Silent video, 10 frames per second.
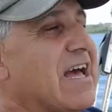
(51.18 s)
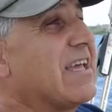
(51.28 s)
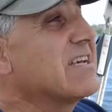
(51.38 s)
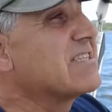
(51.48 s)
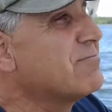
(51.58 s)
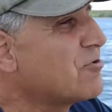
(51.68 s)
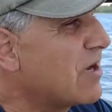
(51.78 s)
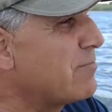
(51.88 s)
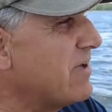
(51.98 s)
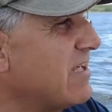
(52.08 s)
guess I'm gonna
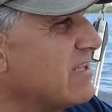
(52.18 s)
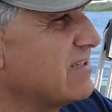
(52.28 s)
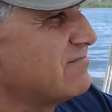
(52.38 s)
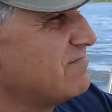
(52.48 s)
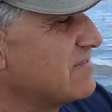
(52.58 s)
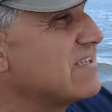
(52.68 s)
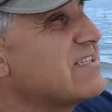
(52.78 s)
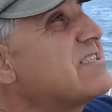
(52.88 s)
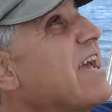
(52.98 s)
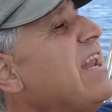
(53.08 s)
be
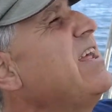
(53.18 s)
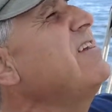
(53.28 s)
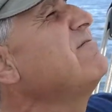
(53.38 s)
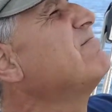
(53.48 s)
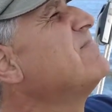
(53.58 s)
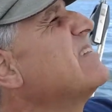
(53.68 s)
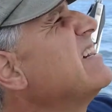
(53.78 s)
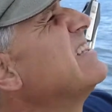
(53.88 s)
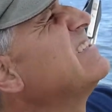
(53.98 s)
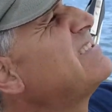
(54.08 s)
sailing
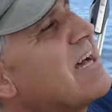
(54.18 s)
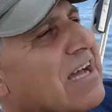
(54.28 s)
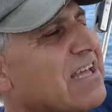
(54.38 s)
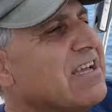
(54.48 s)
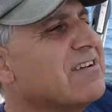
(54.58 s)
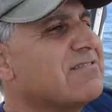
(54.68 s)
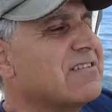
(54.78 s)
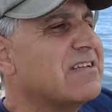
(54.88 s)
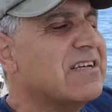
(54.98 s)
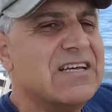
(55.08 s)
and tacking
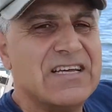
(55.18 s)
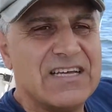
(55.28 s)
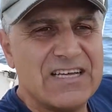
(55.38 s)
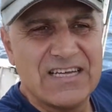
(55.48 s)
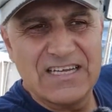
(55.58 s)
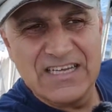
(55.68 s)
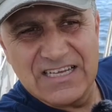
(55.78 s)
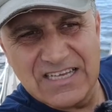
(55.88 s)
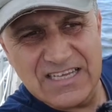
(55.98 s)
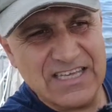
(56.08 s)

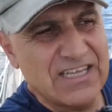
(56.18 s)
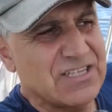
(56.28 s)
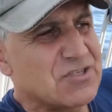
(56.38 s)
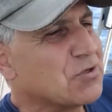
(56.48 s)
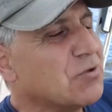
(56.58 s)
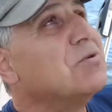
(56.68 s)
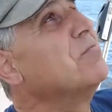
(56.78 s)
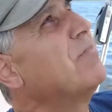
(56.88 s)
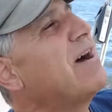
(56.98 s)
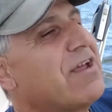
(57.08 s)
into
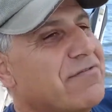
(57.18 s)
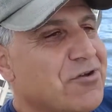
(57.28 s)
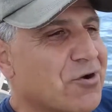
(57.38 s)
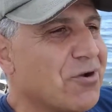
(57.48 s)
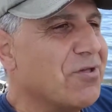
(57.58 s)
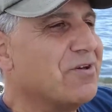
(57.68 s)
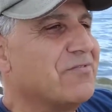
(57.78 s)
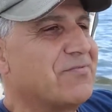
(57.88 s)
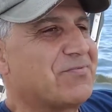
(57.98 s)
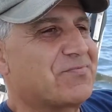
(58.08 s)
Mariagerfjord.
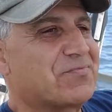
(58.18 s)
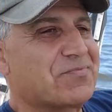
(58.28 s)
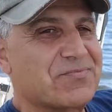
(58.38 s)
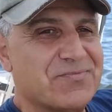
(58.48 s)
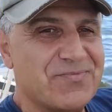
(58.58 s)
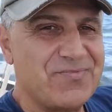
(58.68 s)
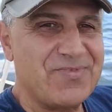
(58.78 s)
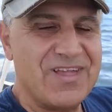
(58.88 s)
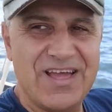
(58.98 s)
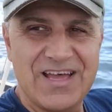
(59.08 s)

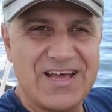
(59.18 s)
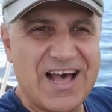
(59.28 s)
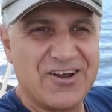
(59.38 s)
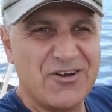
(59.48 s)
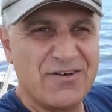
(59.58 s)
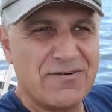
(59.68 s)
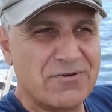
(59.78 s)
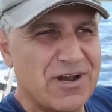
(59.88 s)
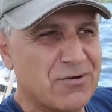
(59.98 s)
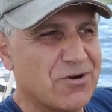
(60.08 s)
I don't know if I'm
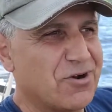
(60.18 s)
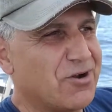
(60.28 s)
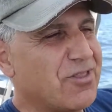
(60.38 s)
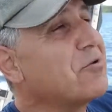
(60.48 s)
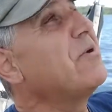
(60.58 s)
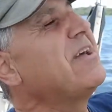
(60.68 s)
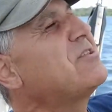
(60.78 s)
gonna go all the way